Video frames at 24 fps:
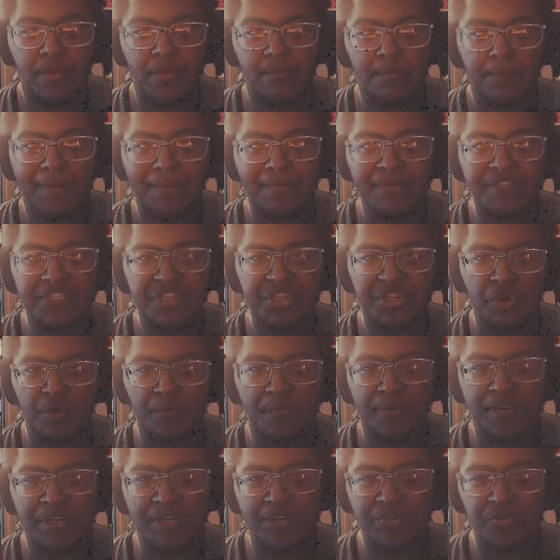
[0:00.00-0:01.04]
Maybe he's gonna
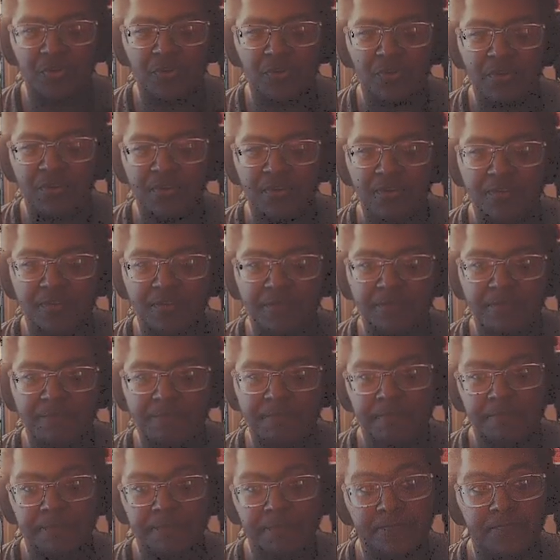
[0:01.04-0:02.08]
open the door?
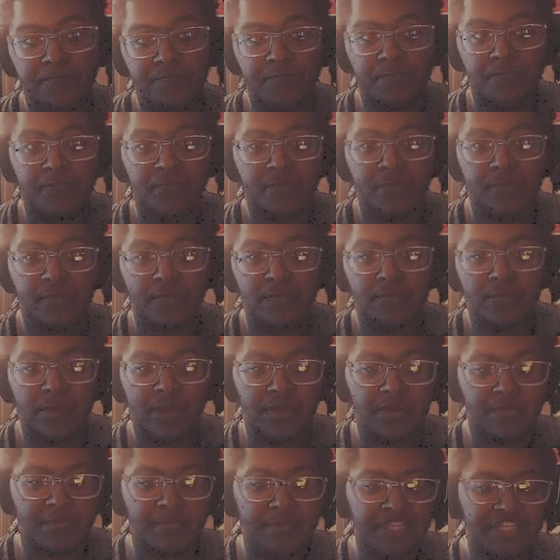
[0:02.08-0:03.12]
Well,
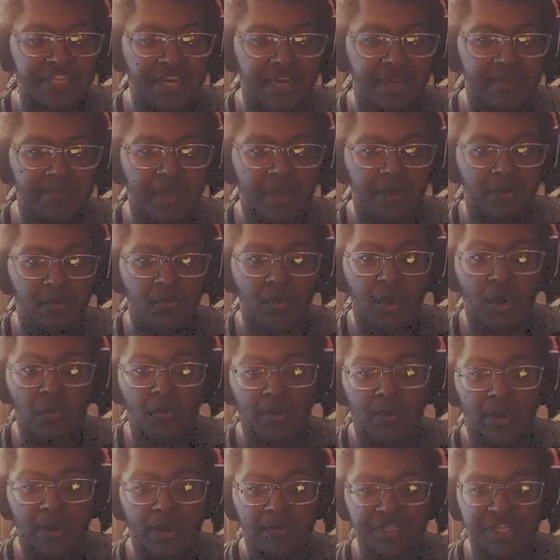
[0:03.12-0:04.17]
in the meantime, I'll... Oh,
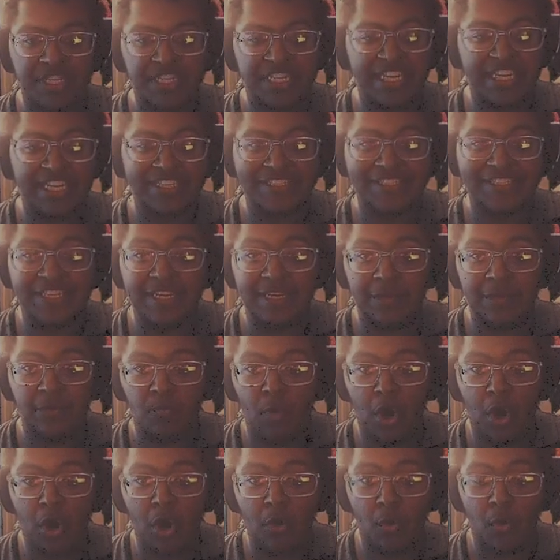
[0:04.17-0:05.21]
I was gonna take a seat.
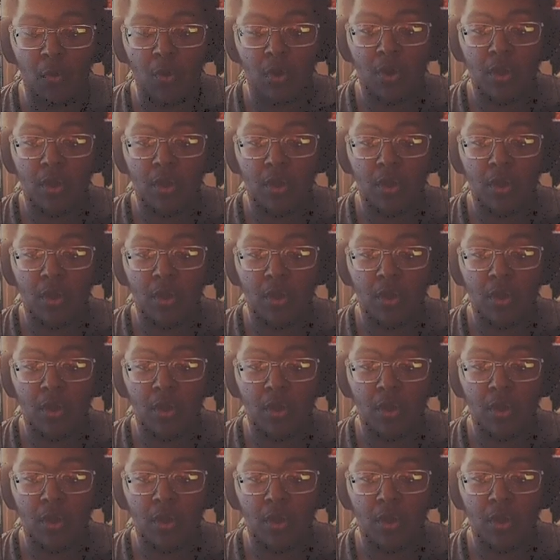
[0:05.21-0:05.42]
Whoa!